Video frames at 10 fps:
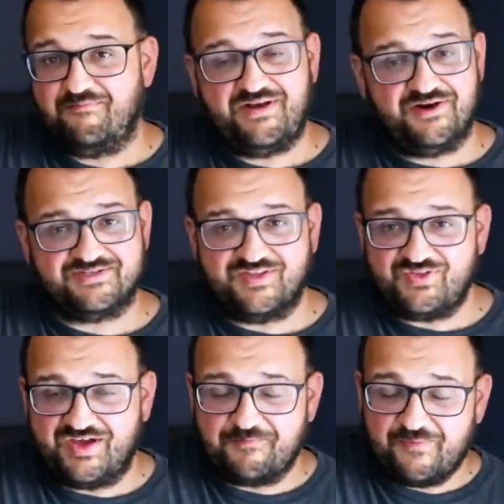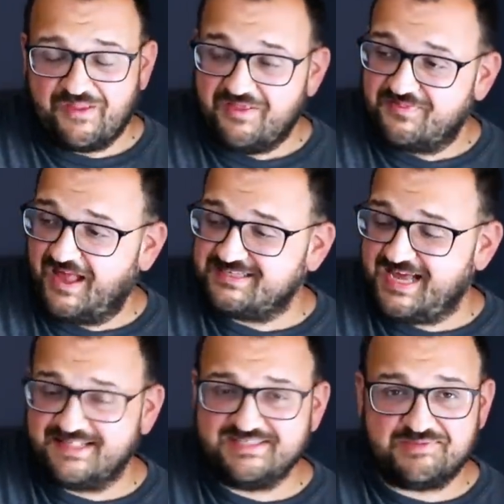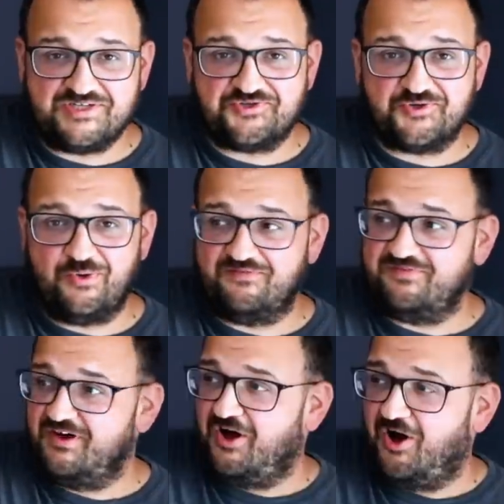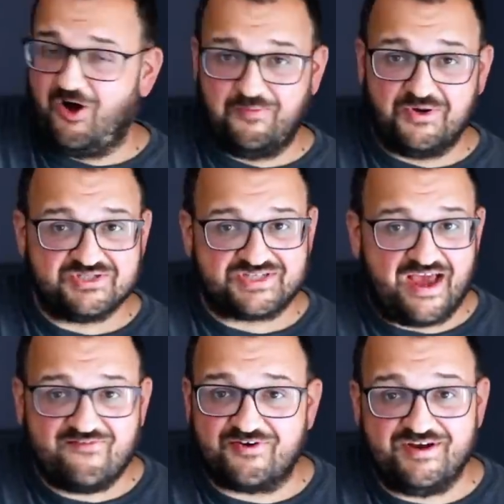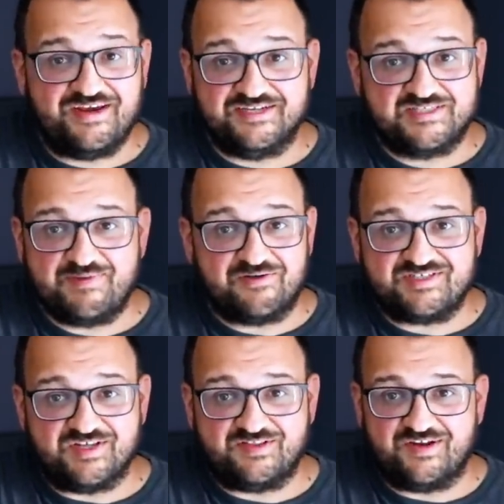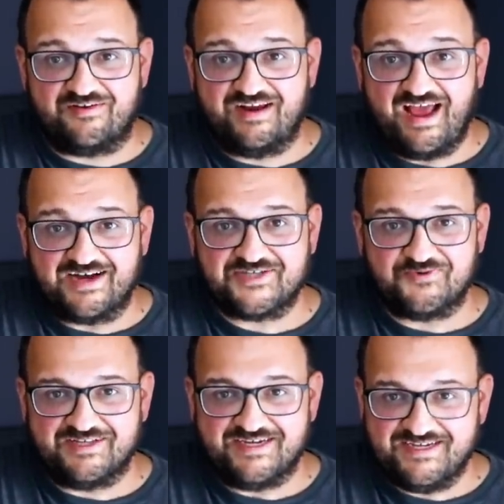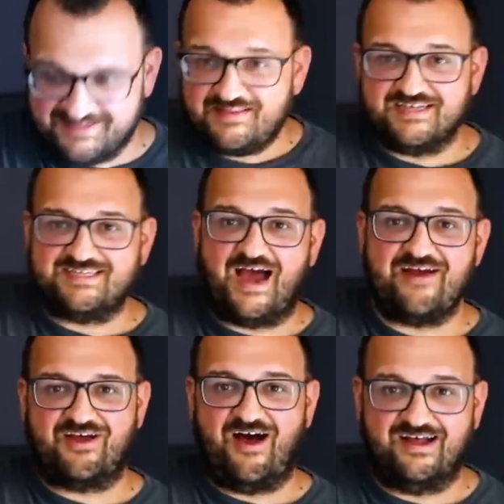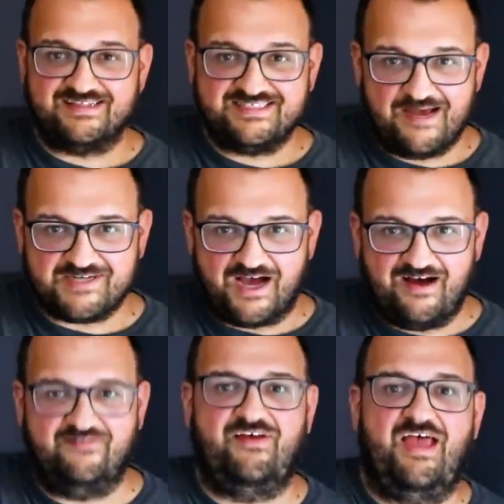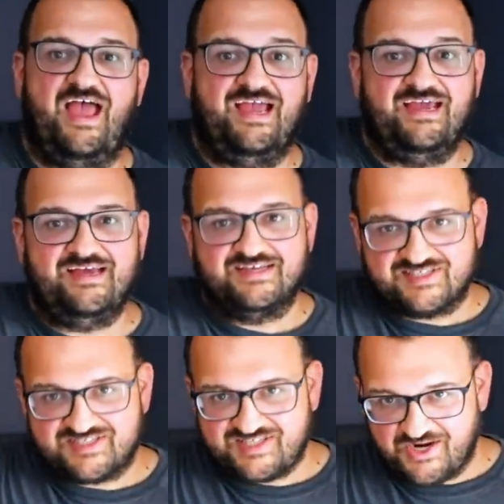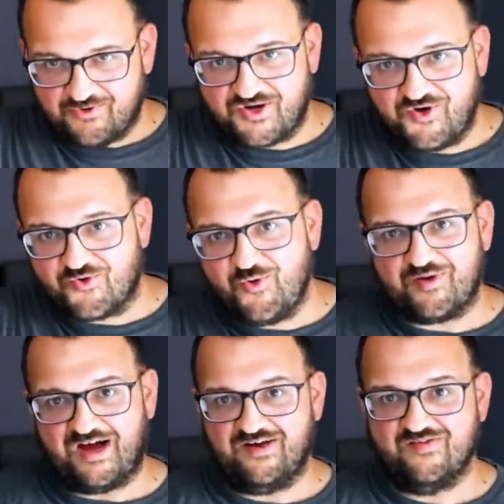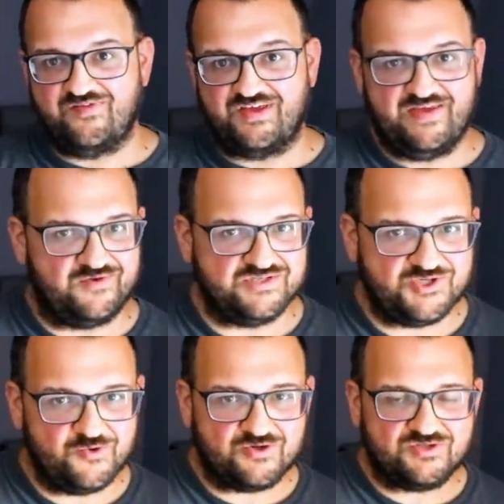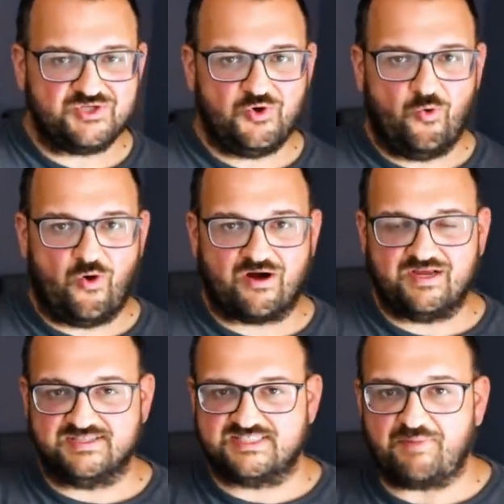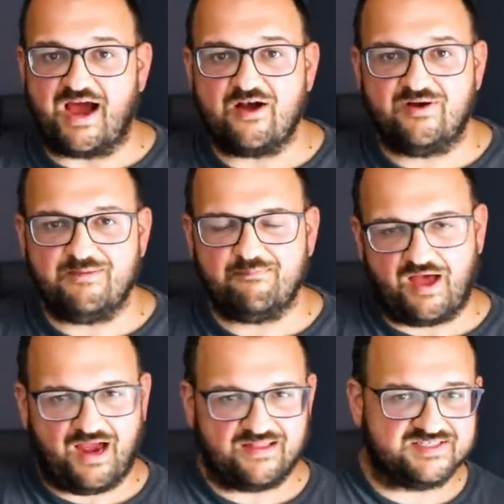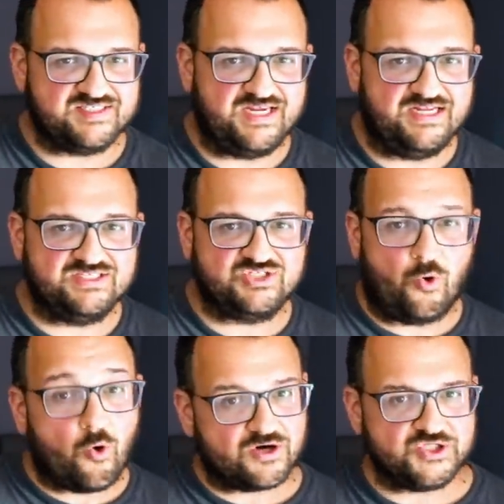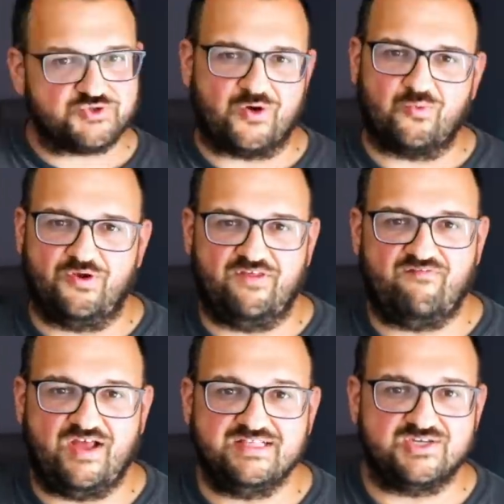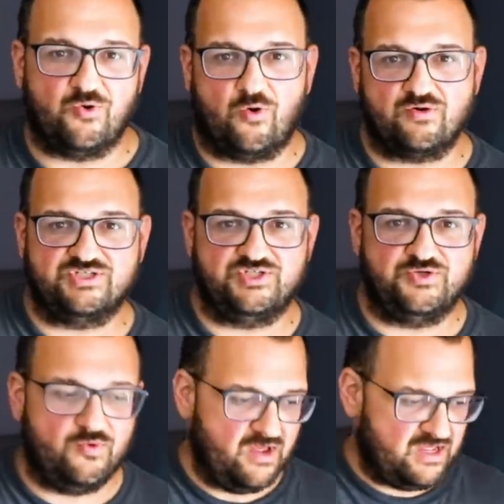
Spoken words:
But here's the thing that tends to be true of almost every conspiracy theory, actually. The entire concept of a secret group of evildoers who are conspiring behind the scenes to orchestrate world events in order to